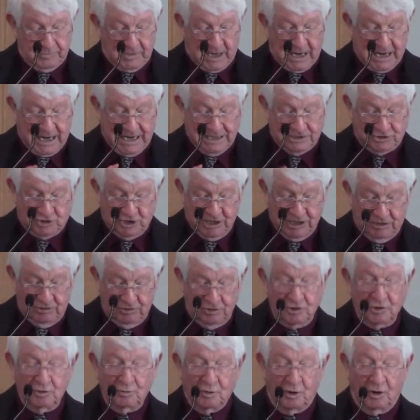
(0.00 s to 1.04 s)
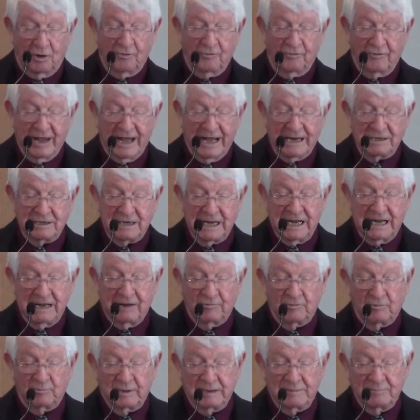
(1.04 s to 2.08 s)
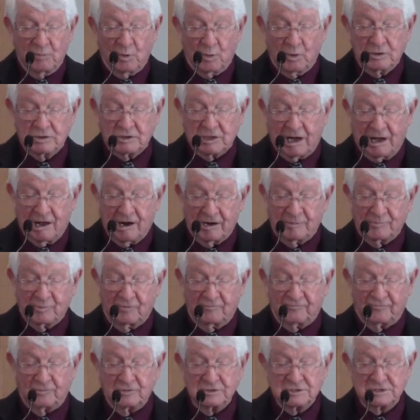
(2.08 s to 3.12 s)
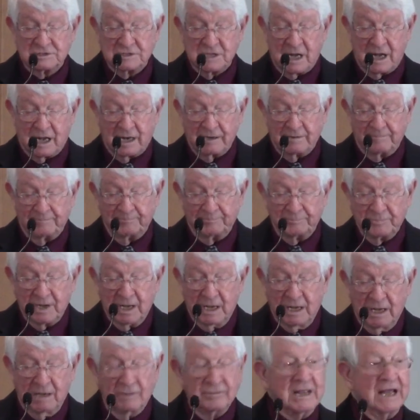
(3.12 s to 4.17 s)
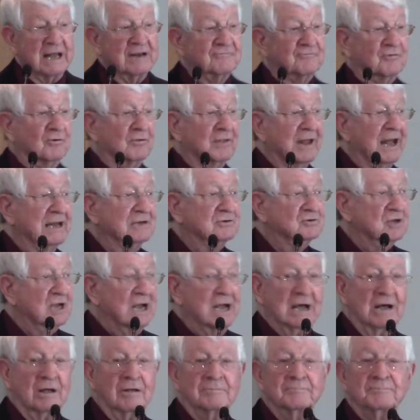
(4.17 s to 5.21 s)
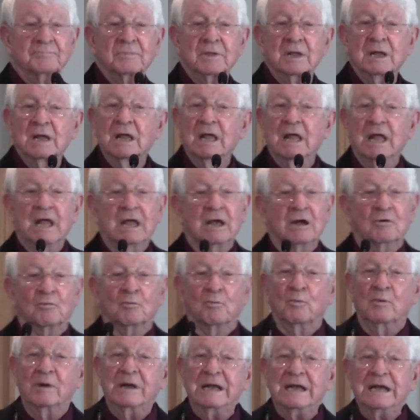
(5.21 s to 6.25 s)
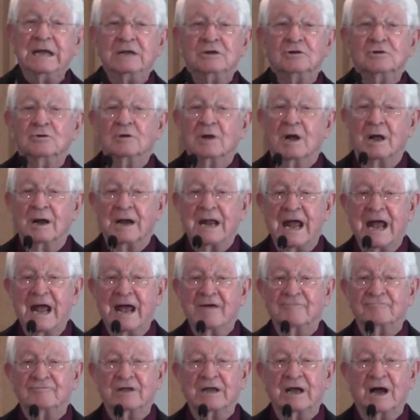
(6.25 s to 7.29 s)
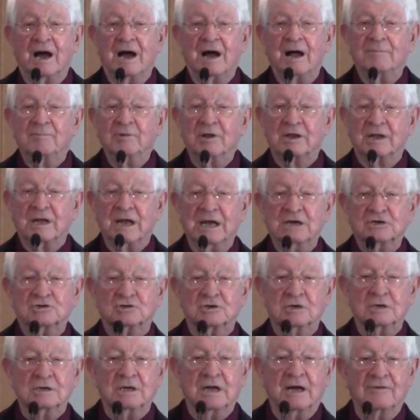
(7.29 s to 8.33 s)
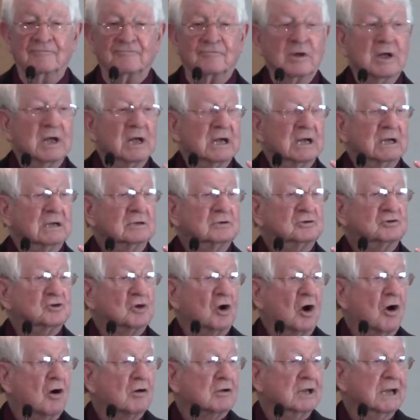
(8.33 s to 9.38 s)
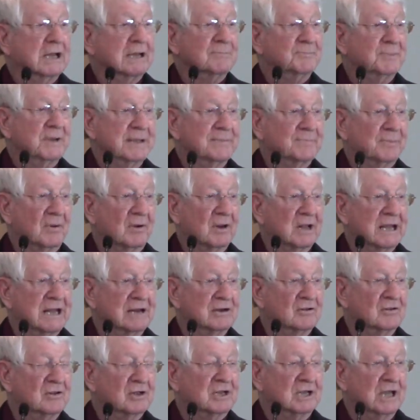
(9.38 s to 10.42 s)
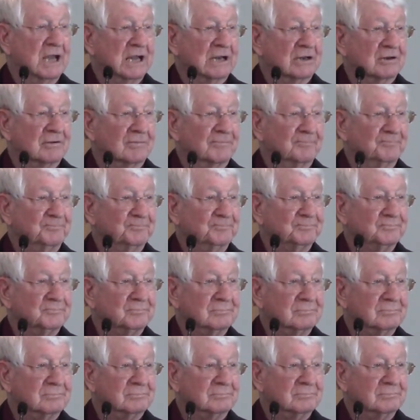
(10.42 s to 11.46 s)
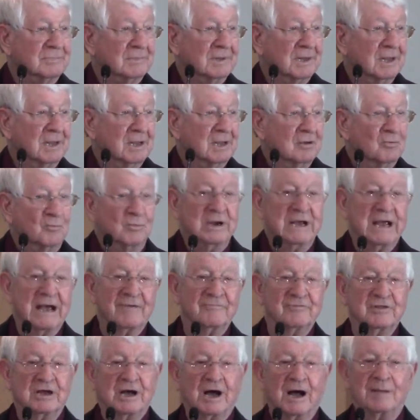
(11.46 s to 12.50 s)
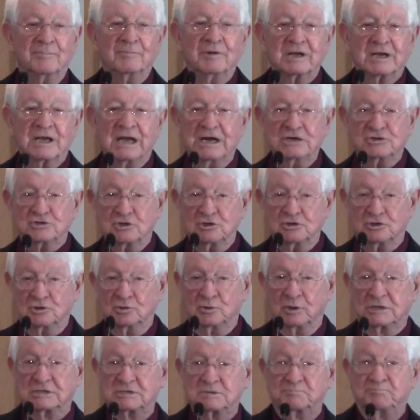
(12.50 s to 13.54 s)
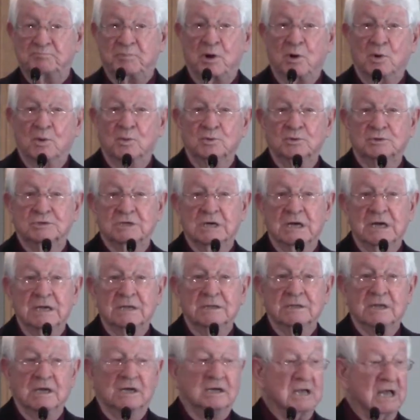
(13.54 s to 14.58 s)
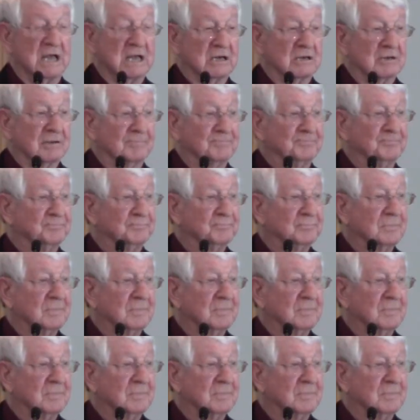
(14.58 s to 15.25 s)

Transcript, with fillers: I tell you, on that day it will be more tolerable for Sodom than for that town. We do not have the obligation of talking people into the kingdom. We have the obligation to expose the kingdom.